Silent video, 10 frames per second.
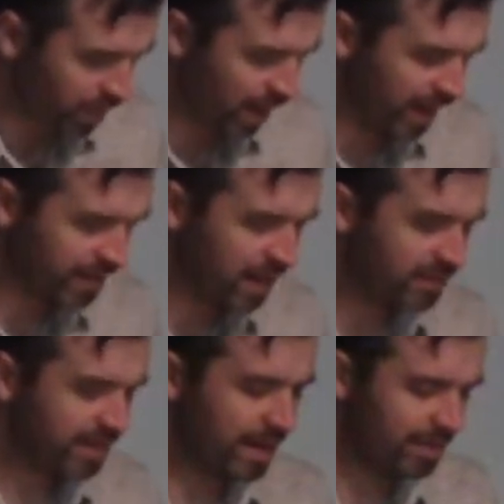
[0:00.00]
And
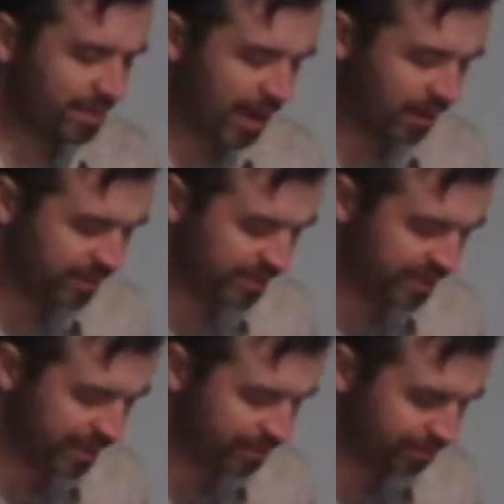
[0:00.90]
God came to Balaam and
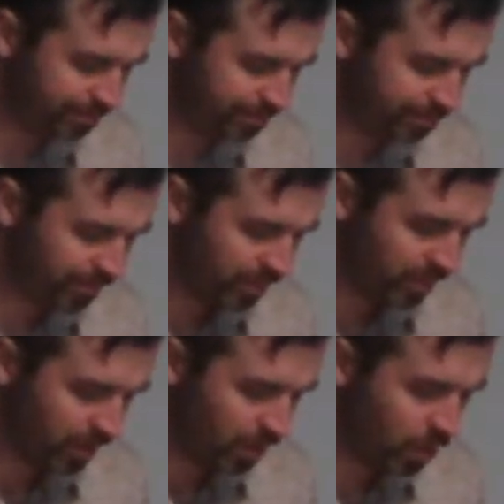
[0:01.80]
said,
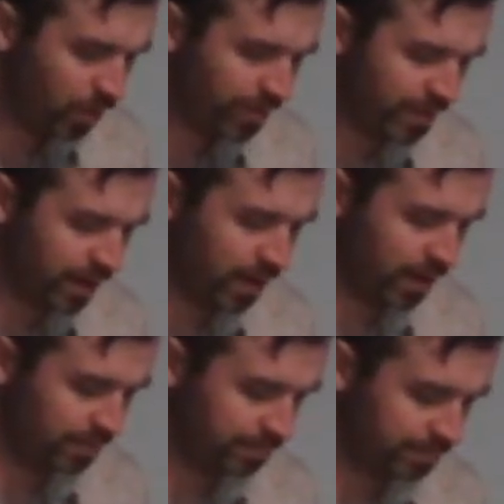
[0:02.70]
who are the,
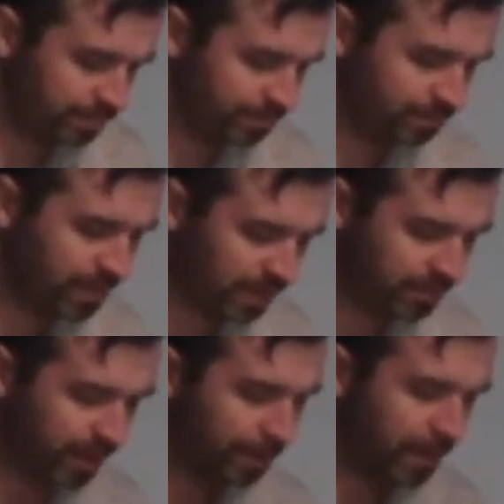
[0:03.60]
I'm
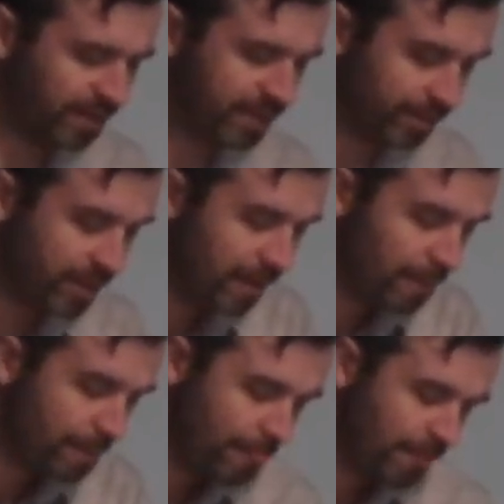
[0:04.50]
sorry, I skipped.
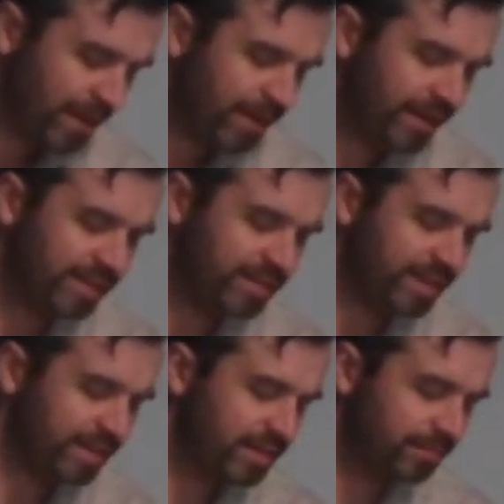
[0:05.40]
Here he said
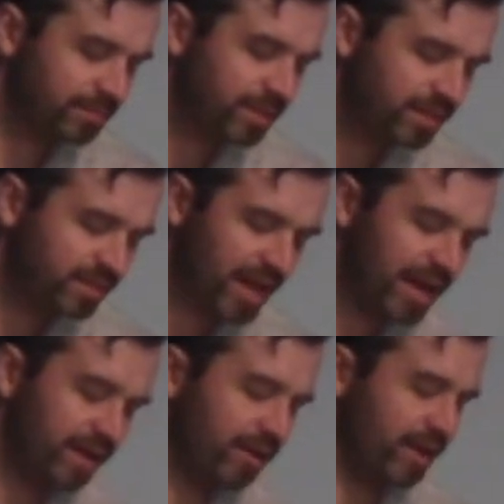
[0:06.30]
to them, stay
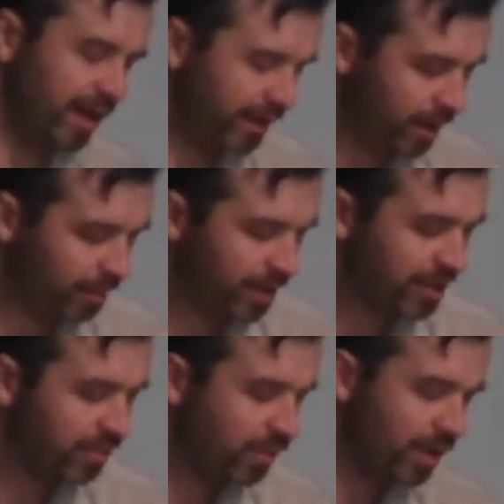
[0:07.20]
here tonight and I'll bring
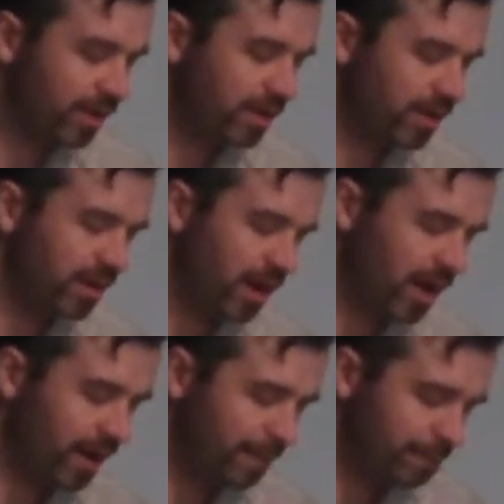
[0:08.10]
your word,
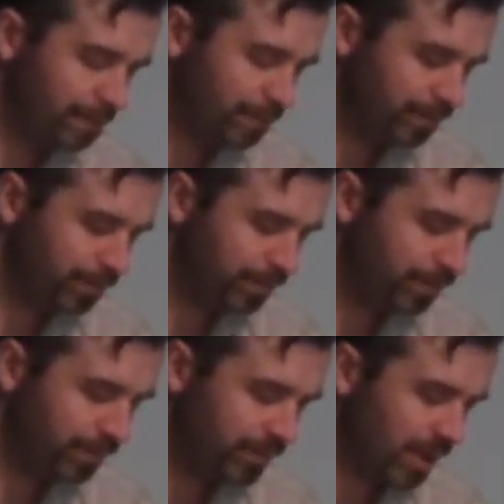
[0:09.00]

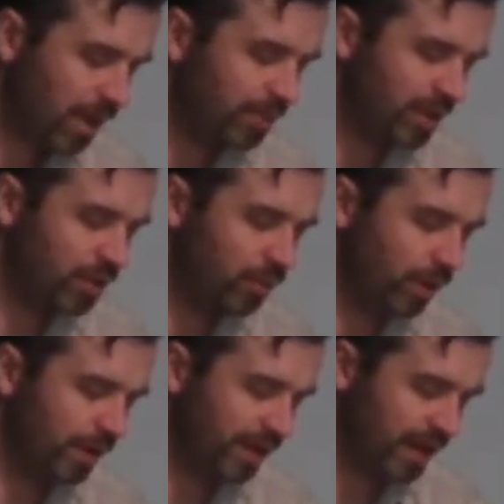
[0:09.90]
I'll bring you
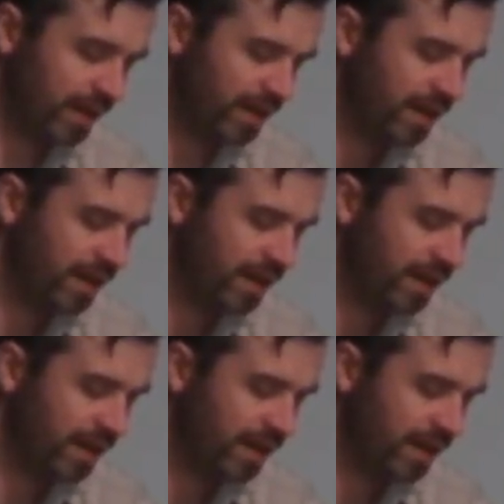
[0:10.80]
word again,